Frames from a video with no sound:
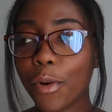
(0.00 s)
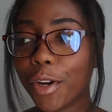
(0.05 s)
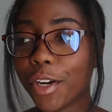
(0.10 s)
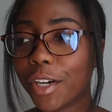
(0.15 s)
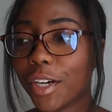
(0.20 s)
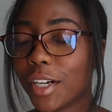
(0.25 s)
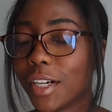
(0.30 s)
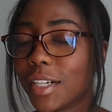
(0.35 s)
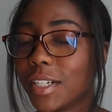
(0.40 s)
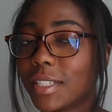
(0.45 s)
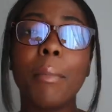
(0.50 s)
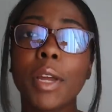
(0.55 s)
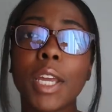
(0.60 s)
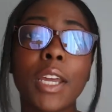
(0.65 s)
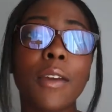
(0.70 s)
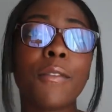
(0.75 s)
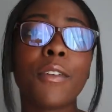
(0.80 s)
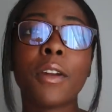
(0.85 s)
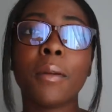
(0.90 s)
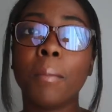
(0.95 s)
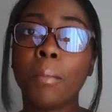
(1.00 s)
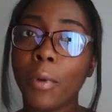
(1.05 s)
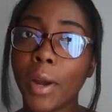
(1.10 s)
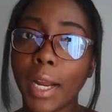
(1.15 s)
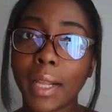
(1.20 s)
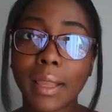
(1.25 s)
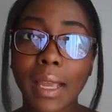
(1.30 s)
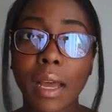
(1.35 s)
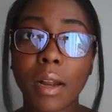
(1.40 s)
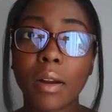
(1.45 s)
orders. I'm gonna give you the
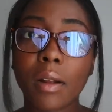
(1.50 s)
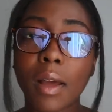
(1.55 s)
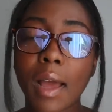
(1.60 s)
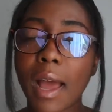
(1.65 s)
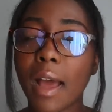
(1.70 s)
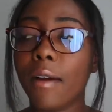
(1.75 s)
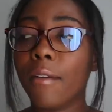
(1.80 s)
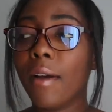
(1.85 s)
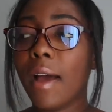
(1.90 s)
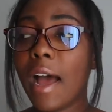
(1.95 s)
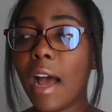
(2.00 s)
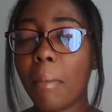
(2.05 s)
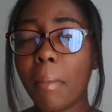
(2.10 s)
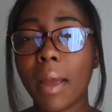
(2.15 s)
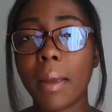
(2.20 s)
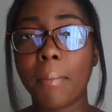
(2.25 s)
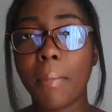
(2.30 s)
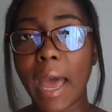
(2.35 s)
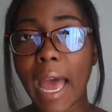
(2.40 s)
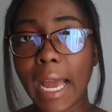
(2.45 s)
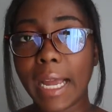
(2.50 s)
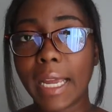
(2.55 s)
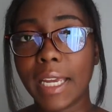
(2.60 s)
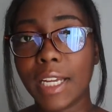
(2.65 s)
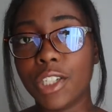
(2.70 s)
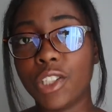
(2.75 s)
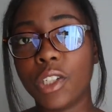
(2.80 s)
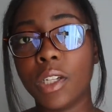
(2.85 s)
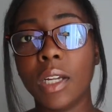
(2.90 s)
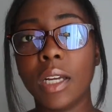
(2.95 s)
breakdown of how my
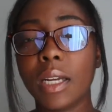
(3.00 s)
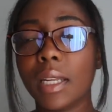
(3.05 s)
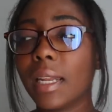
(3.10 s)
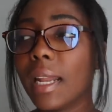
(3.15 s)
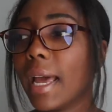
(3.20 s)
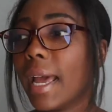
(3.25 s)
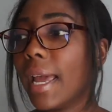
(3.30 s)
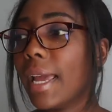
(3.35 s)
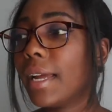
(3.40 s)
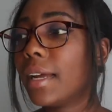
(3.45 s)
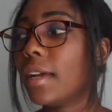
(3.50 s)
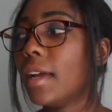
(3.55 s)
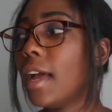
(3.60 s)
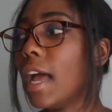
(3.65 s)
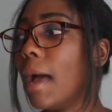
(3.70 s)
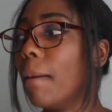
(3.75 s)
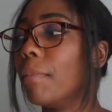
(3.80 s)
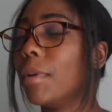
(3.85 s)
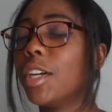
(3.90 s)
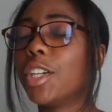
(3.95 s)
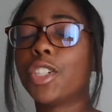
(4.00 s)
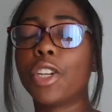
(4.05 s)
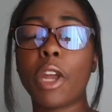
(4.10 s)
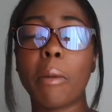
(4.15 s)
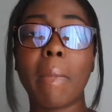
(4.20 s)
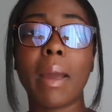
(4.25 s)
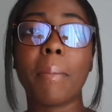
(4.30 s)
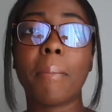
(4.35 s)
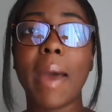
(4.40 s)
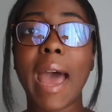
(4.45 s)
package looked like. I'm gonna show
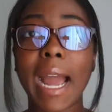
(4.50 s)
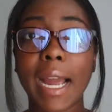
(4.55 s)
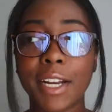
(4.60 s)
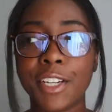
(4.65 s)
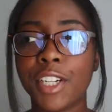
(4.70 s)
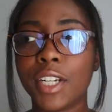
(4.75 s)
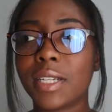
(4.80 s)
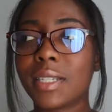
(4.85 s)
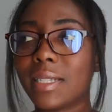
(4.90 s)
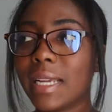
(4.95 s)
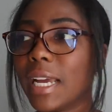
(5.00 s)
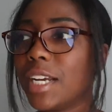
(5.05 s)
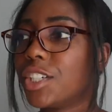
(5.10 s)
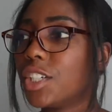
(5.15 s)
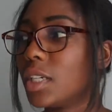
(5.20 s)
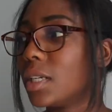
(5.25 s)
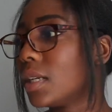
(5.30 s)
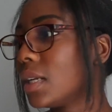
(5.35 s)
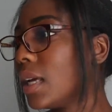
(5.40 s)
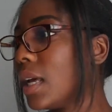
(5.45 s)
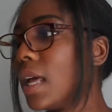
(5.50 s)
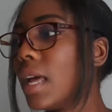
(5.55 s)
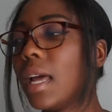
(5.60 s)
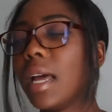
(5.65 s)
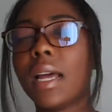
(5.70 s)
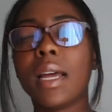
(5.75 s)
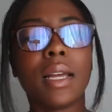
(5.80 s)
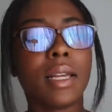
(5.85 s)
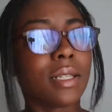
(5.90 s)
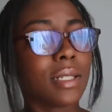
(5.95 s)
you my packaging station.
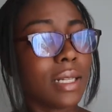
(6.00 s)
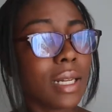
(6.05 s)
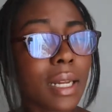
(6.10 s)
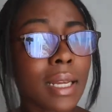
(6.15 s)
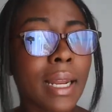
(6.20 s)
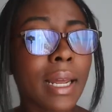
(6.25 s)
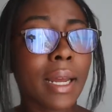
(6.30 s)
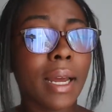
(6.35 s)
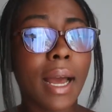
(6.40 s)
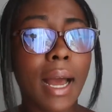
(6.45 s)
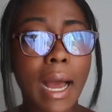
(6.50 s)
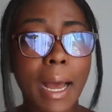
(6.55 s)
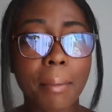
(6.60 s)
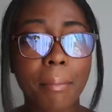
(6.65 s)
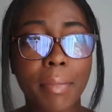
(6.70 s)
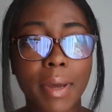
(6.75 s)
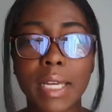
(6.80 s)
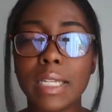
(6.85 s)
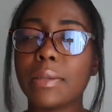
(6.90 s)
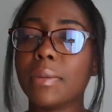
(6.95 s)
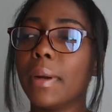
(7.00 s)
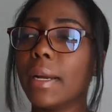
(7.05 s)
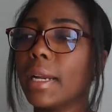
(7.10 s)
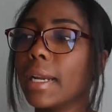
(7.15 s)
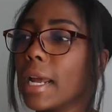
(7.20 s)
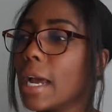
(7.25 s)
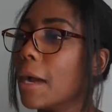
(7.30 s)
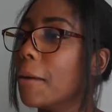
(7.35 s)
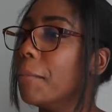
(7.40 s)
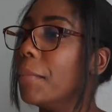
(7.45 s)
It's looking like a hot mess
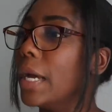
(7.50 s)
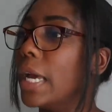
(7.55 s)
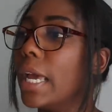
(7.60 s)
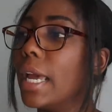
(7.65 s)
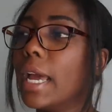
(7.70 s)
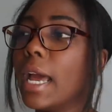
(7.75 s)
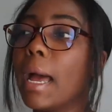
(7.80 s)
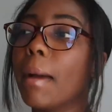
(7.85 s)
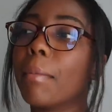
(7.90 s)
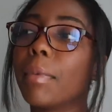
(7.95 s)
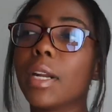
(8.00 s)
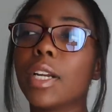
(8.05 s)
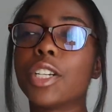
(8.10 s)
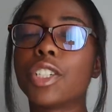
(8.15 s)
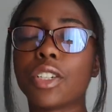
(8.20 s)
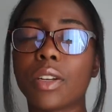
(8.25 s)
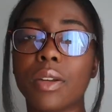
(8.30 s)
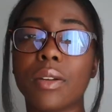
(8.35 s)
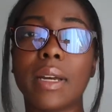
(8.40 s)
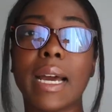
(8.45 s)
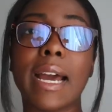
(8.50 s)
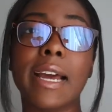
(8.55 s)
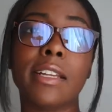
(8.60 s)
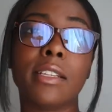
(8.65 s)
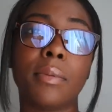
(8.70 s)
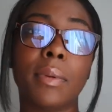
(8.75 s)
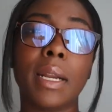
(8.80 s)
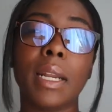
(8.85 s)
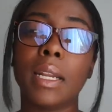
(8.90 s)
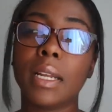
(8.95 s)
right now, but I'm going to show you
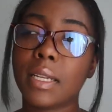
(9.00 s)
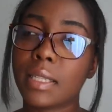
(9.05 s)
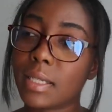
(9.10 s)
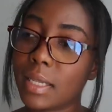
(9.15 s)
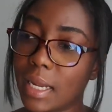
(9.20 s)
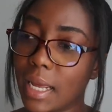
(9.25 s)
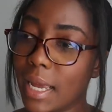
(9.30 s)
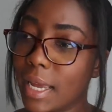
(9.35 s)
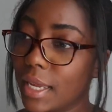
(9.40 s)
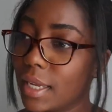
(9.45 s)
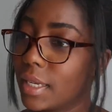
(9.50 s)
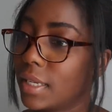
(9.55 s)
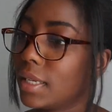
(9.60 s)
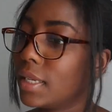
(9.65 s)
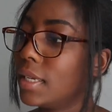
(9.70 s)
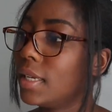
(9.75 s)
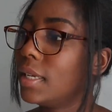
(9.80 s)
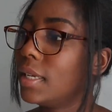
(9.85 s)
guys what it looks like,